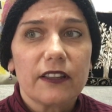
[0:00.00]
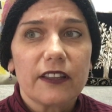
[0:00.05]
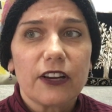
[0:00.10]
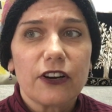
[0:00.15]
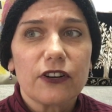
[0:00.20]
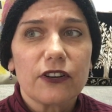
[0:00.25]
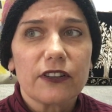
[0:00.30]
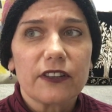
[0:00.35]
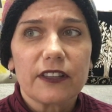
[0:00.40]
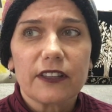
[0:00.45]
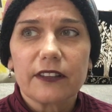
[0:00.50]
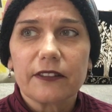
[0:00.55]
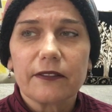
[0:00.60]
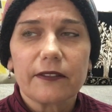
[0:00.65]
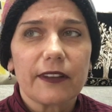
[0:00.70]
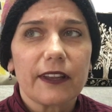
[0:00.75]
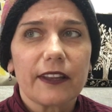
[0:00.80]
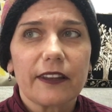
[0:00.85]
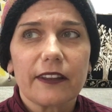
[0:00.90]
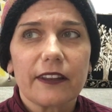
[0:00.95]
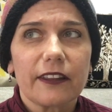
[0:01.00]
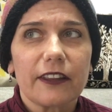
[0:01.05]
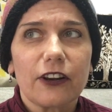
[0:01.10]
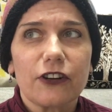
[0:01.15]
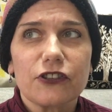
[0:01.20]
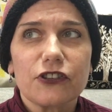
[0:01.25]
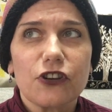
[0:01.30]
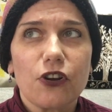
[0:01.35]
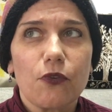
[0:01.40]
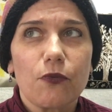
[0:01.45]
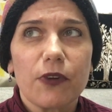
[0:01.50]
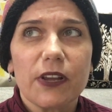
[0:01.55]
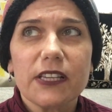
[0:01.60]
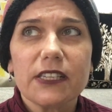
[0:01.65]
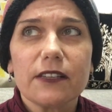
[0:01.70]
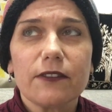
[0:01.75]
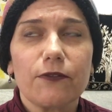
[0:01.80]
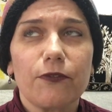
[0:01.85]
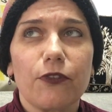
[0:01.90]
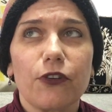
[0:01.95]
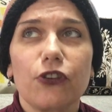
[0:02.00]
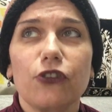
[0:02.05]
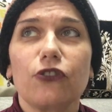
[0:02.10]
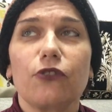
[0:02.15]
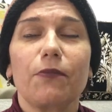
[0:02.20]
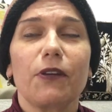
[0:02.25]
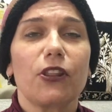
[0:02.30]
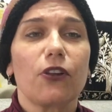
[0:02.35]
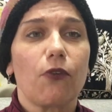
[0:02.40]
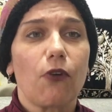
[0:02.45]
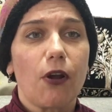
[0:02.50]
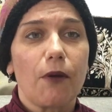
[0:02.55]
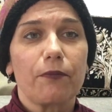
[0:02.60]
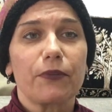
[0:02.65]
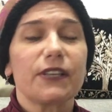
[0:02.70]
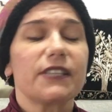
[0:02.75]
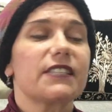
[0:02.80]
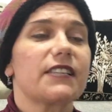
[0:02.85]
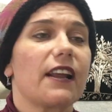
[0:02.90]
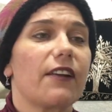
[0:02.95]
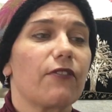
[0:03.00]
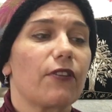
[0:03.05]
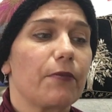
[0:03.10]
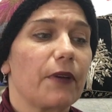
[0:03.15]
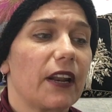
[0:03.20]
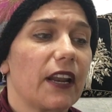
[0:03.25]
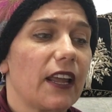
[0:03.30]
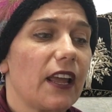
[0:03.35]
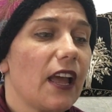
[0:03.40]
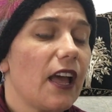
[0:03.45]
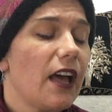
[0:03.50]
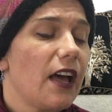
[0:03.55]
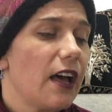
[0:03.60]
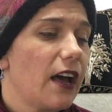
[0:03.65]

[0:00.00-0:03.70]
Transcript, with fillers: there there's no reason for you to be the wrong police to everybody.